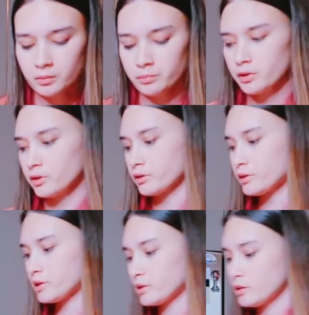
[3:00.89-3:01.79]

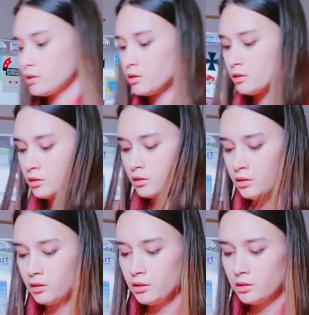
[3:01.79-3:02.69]
because
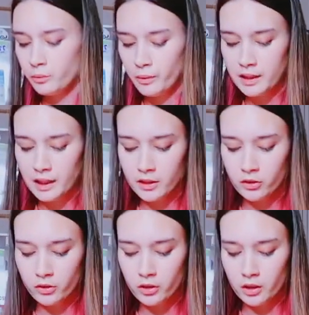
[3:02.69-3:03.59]
I like
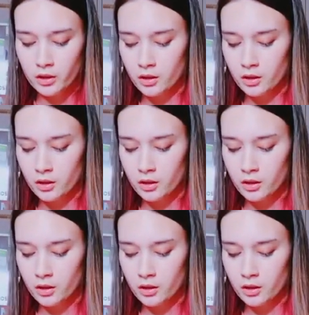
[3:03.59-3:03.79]
sugar.